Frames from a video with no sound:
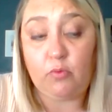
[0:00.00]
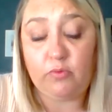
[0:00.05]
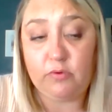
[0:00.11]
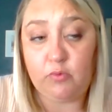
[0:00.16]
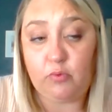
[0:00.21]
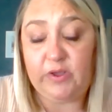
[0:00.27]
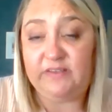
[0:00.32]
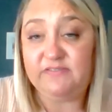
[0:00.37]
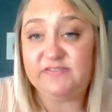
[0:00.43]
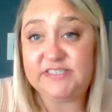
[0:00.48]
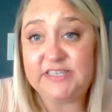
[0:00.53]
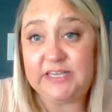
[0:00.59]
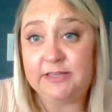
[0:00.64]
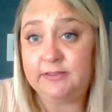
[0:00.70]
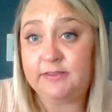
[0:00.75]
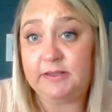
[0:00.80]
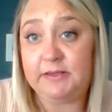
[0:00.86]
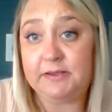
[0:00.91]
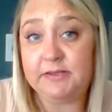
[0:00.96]
we've
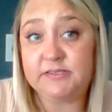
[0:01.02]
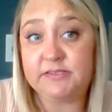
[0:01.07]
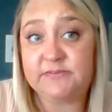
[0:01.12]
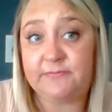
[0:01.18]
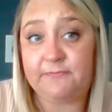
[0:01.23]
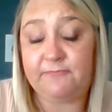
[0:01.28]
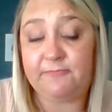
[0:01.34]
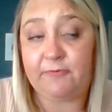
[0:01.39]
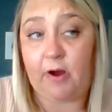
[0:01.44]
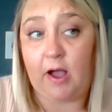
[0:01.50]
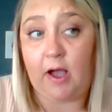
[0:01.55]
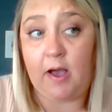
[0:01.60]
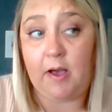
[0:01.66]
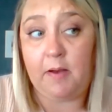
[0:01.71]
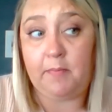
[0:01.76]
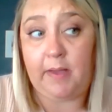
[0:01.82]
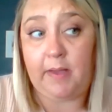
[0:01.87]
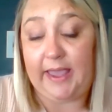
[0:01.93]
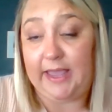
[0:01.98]
seen things
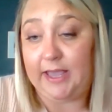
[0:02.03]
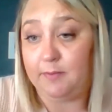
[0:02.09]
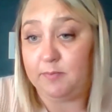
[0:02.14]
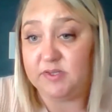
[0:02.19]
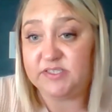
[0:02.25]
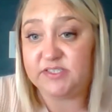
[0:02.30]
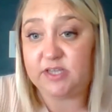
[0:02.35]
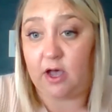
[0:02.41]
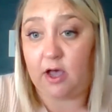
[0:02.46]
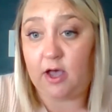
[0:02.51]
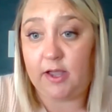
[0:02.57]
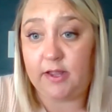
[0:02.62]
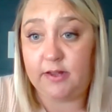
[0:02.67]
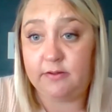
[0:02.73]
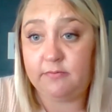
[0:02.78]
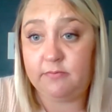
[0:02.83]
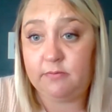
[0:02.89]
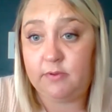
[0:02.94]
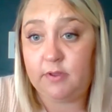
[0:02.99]
from
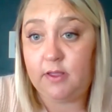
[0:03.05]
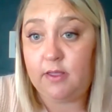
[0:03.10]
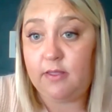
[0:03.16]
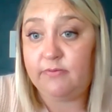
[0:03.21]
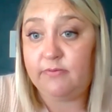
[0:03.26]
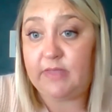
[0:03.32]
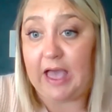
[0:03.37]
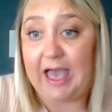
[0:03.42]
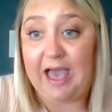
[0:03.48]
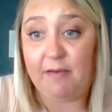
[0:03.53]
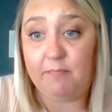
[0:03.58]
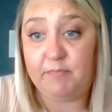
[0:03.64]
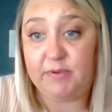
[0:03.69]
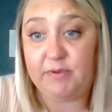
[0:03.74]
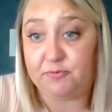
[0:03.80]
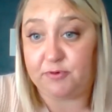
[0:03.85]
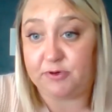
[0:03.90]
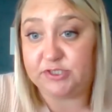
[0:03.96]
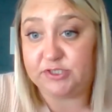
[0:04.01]
Amazon that have
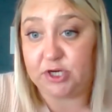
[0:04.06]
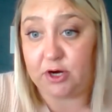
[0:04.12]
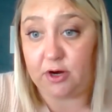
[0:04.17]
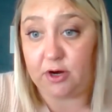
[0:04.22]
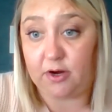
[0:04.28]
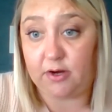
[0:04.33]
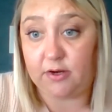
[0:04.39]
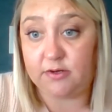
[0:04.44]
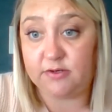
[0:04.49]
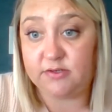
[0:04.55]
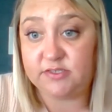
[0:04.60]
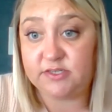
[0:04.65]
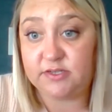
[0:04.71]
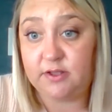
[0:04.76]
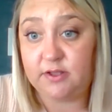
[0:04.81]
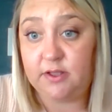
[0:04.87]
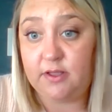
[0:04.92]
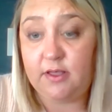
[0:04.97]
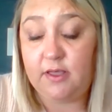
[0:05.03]
been returned
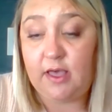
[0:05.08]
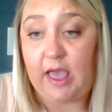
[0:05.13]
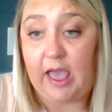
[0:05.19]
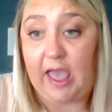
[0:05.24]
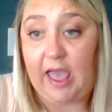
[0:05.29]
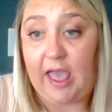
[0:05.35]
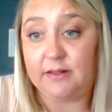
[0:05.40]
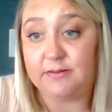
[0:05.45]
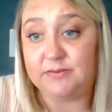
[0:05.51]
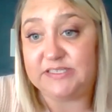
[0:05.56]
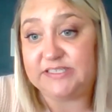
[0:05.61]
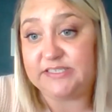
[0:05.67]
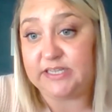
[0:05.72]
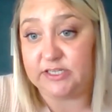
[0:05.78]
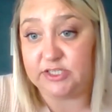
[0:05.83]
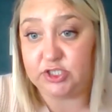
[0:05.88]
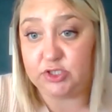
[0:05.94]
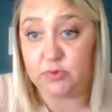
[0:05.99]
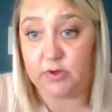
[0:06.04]
and
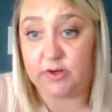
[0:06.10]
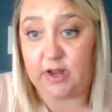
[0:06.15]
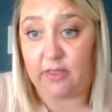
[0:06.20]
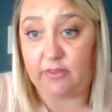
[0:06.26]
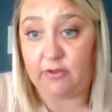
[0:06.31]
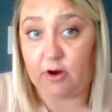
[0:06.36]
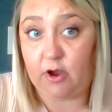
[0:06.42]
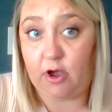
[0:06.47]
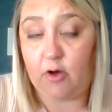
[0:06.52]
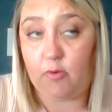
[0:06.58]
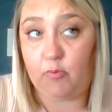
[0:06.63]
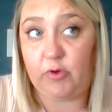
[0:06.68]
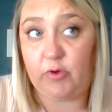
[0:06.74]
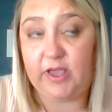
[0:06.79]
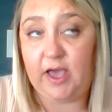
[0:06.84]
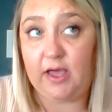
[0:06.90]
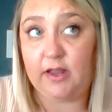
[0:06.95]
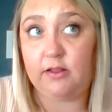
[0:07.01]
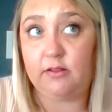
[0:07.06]
sent to another home.
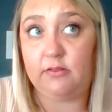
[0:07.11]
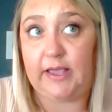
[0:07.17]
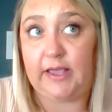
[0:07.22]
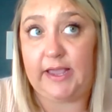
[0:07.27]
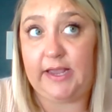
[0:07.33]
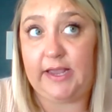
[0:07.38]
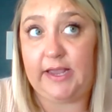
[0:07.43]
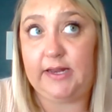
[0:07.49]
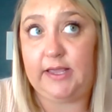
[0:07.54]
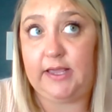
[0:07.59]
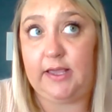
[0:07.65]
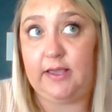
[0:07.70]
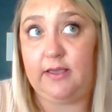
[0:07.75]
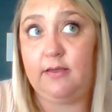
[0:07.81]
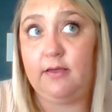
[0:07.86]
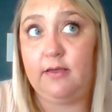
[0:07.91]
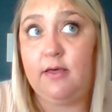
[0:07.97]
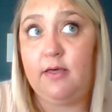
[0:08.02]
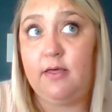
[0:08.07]
We had a
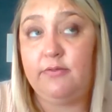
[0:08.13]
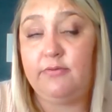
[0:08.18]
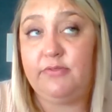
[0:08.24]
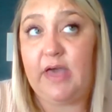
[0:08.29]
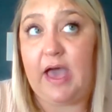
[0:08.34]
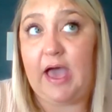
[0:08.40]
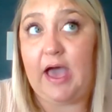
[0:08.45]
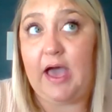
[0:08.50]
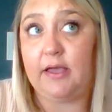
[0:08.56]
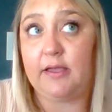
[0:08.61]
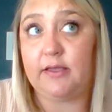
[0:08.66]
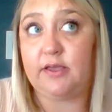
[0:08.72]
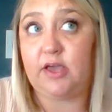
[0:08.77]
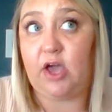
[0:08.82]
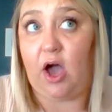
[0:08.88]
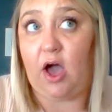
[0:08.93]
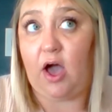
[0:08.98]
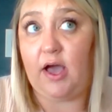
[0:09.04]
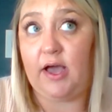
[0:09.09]
lady that
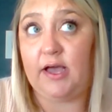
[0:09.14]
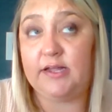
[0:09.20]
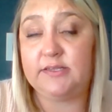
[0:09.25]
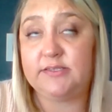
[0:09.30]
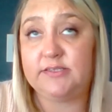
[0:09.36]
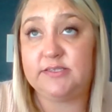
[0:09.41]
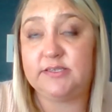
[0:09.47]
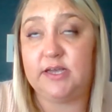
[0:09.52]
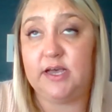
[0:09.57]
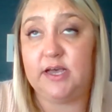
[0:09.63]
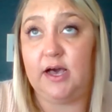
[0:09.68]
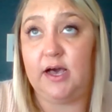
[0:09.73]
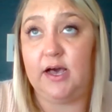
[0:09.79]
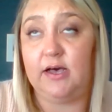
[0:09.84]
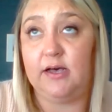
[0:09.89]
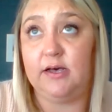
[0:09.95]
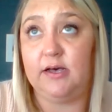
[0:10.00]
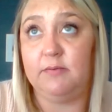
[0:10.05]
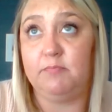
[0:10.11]
got
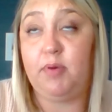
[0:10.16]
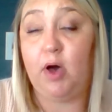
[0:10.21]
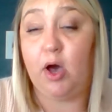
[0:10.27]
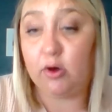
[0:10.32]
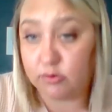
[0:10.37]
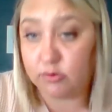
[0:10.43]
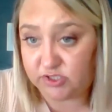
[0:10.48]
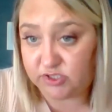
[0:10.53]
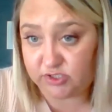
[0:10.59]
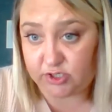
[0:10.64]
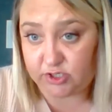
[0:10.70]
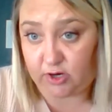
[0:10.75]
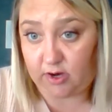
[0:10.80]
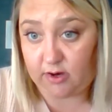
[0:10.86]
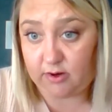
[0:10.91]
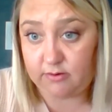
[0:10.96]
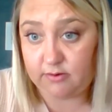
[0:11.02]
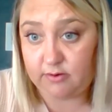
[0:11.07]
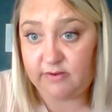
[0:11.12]
a
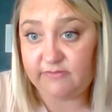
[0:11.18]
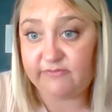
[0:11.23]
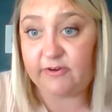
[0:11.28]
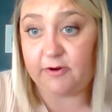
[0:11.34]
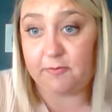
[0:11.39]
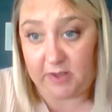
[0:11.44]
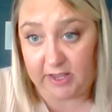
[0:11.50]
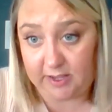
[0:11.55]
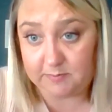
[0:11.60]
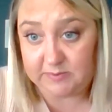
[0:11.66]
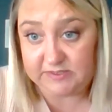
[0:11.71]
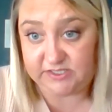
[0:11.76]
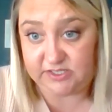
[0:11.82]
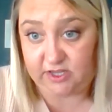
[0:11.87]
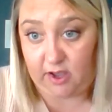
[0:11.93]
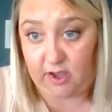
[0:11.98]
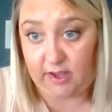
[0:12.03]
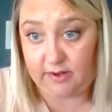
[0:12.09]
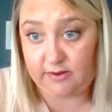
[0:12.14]
poster from
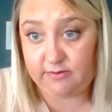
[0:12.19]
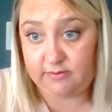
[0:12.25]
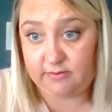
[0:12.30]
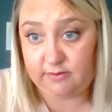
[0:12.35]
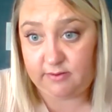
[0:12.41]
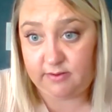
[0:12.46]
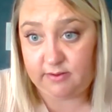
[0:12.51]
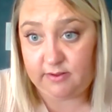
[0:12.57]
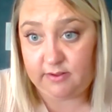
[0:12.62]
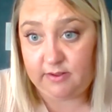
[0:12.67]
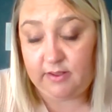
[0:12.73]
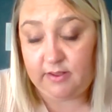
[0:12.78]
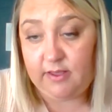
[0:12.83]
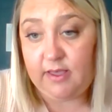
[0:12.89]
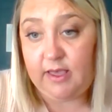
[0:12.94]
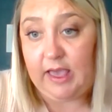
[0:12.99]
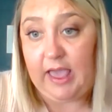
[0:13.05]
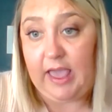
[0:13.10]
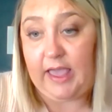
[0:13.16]
Amazon.
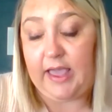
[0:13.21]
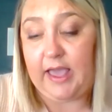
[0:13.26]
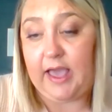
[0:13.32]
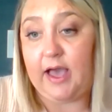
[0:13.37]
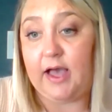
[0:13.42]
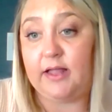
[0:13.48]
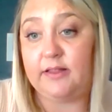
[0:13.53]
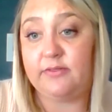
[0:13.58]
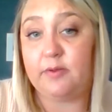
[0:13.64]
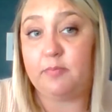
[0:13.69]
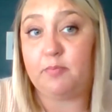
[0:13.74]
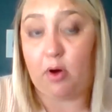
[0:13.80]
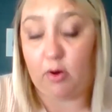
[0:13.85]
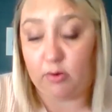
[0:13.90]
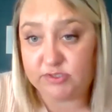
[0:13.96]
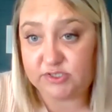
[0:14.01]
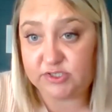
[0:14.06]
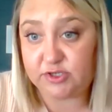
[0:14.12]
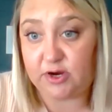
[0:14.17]
And the
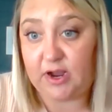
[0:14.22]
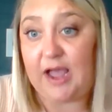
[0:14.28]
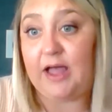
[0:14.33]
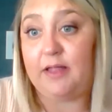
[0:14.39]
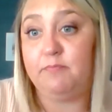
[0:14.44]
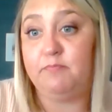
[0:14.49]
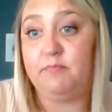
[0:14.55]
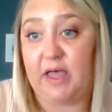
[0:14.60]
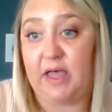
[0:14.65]
poster had